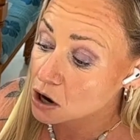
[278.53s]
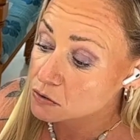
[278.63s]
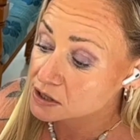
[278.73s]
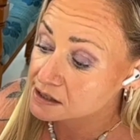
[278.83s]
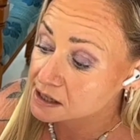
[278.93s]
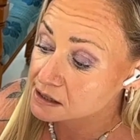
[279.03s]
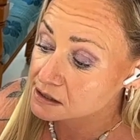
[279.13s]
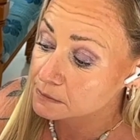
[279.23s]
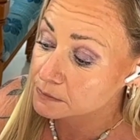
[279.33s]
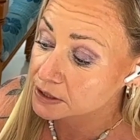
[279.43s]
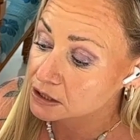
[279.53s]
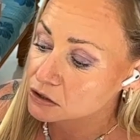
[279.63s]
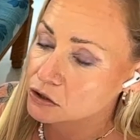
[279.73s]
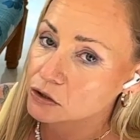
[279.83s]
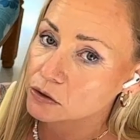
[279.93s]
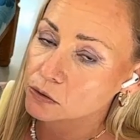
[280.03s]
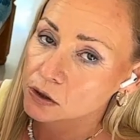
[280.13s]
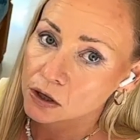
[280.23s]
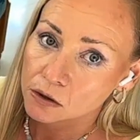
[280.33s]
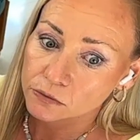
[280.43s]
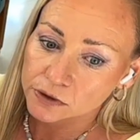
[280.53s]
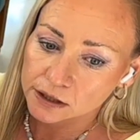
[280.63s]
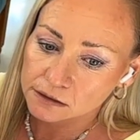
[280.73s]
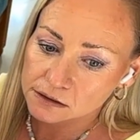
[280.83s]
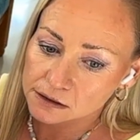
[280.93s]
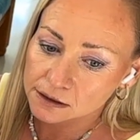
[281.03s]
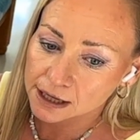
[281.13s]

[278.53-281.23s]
noticing something new that